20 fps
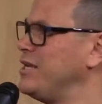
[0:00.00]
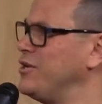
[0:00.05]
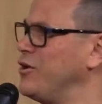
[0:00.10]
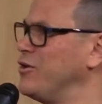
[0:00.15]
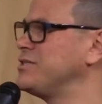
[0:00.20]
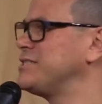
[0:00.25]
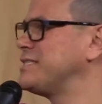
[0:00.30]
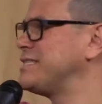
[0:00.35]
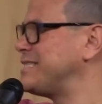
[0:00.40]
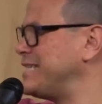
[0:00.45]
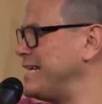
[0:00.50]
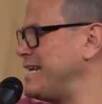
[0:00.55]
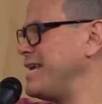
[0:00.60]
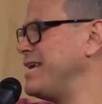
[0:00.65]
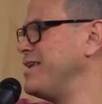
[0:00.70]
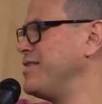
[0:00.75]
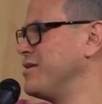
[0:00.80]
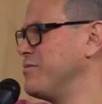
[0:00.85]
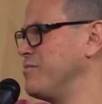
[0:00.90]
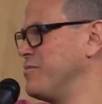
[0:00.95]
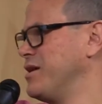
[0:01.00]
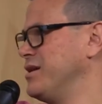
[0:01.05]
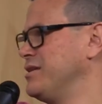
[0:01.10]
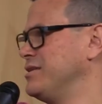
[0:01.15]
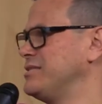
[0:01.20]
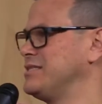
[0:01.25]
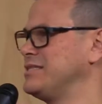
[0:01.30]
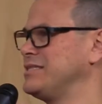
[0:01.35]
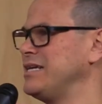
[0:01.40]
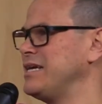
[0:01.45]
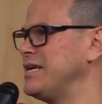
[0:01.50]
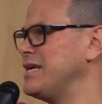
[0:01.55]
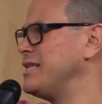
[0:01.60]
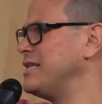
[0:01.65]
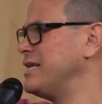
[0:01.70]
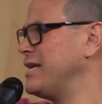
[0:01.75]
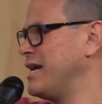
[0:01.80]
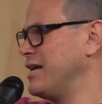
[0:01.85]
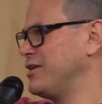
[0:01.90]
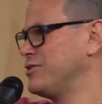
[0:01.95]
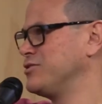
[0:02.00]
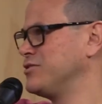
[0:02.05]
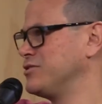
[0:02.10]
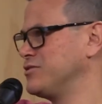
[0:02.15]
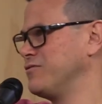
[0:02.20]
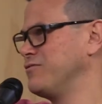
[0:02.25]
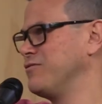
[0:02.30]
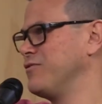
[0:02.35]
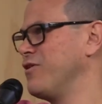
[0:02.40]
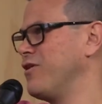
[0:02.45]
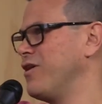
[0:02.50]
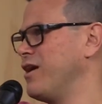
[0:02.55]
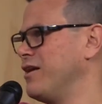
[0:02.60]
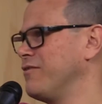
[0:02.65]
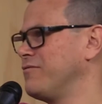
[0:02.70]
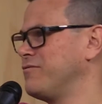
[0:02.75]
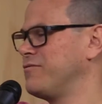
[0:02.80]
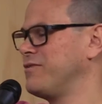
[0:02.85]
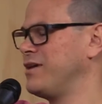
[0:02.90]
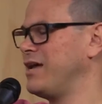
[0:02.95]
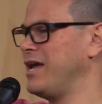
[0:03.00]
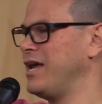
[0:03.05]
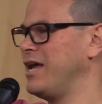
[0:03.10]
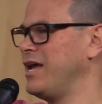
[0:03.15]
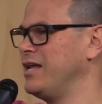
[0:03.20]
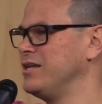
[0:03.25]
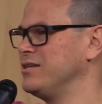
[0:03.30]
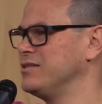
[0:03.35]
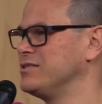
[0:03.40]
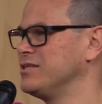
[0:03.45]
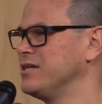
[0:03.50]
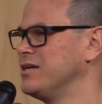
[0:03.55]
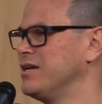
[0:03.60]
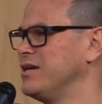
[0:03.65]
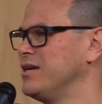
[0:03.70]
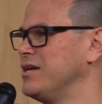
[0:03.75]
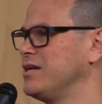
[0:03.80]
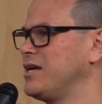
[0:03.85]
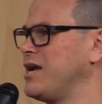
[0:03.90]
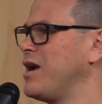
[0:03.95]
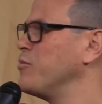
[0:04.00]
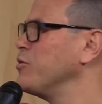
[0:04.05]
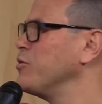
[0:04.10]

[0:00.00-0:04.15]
Sit in the mud, sit in the ashes of life, and come